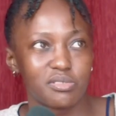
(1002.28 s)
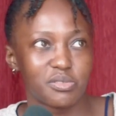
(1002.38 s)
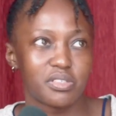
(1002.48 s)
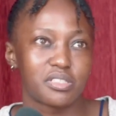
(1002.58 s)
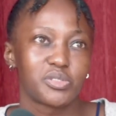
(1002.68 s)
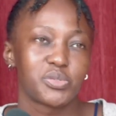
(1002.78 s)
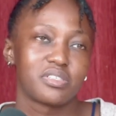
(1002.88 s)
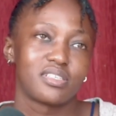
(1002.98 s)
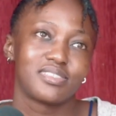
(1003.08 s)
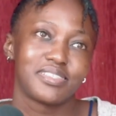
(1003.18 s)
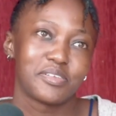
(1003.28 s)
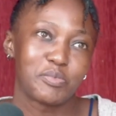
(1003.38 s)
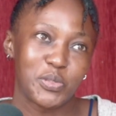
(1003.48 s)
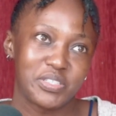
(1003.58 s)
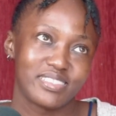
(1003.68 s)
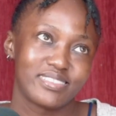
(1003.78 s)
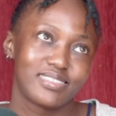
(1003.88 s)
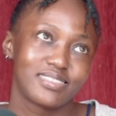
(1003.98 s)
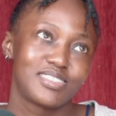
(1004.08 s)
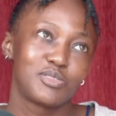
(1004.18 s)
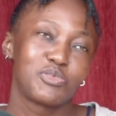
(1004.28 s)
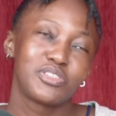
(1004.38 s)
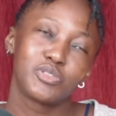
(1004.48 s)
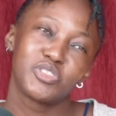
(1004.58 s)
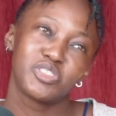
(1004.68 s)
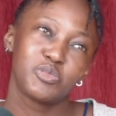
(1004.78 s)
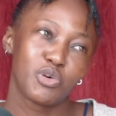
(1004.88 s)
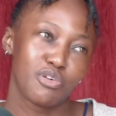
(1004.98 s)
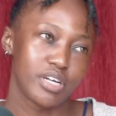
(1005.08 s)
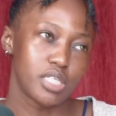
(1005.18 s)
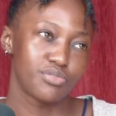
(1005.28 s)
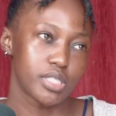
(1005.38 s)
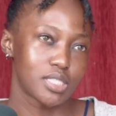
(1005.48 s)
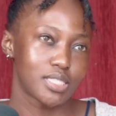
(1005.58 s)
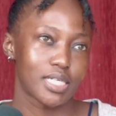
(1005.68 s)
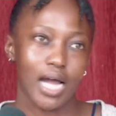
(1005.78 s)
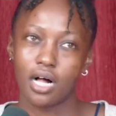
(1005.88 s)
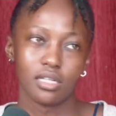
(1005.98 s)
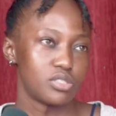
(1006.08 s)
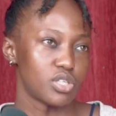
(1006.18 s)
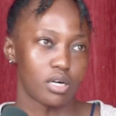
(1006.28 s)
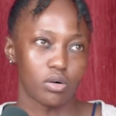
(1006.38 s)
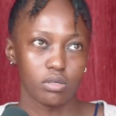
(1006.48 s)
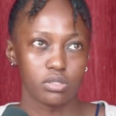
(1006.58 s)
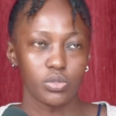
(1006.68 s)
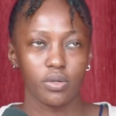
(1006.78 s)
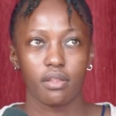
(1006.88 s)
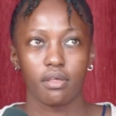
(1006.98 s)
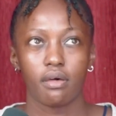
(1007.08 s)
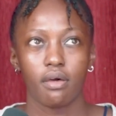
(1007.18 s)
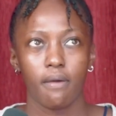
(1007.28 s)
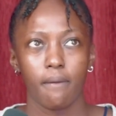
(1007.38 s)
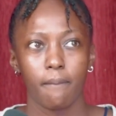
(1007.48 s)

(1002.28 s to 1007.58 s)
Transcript: What else would I say about it? It was just more of a different culture altogether.